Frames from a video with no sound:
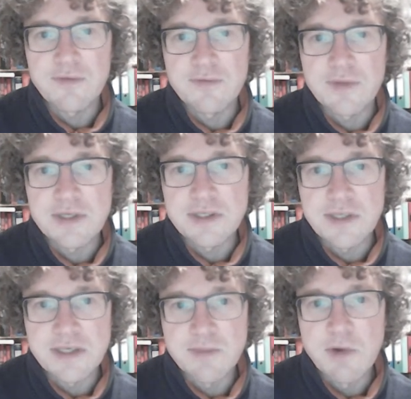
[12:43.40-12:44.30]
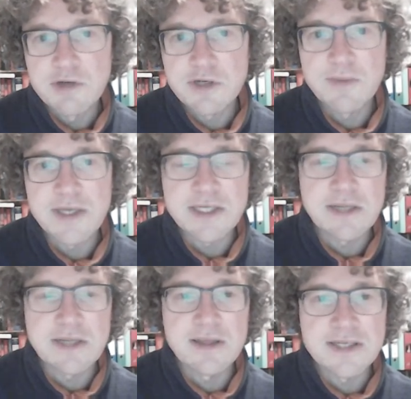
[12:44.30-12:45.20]
this motion,
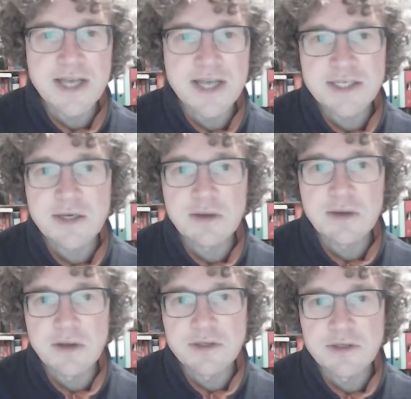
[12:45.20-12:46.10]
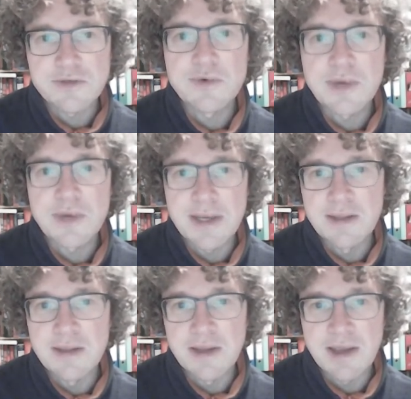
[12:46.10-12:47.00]
basically, that this S goes through
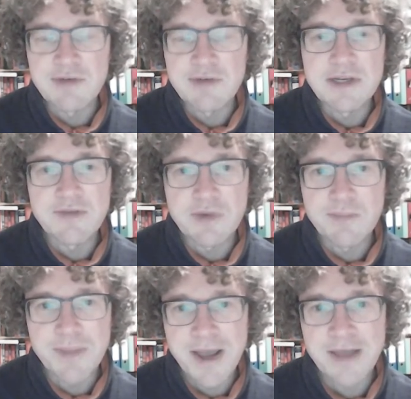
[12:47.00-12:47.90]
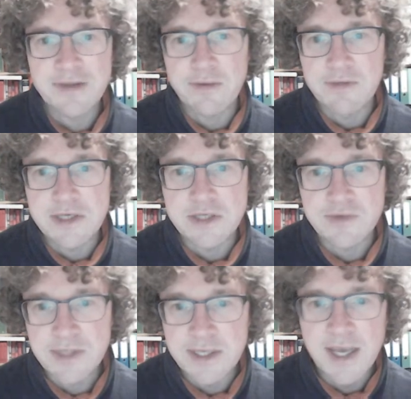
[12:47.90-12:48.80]
in every different path of this
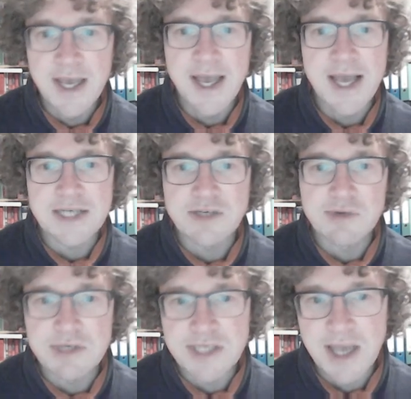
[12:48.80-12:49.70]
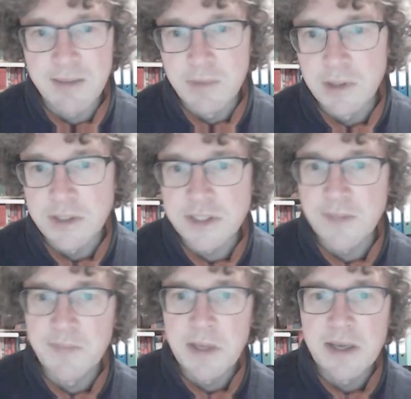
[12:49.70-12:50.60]
tree, actually resembles
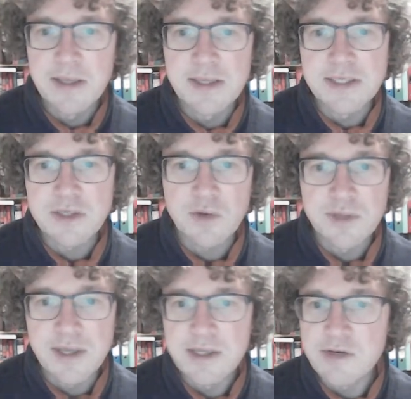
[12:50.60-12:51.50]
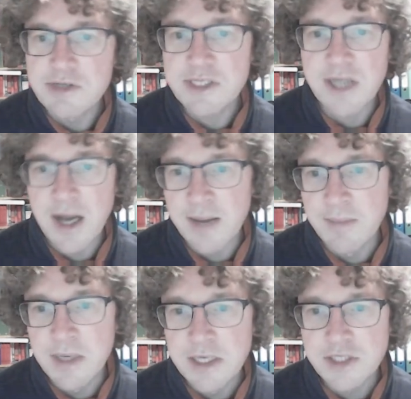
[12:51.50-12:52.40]
this continuous time
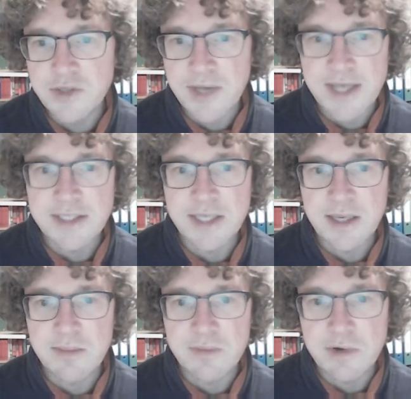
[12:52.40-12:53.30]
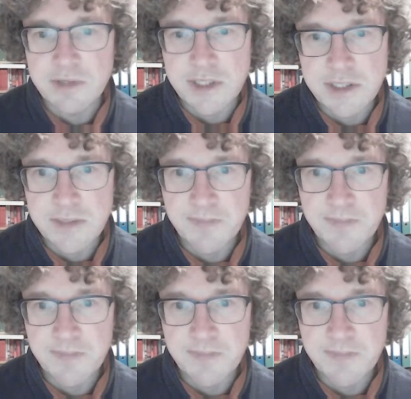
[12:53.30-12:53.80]
stochastic process.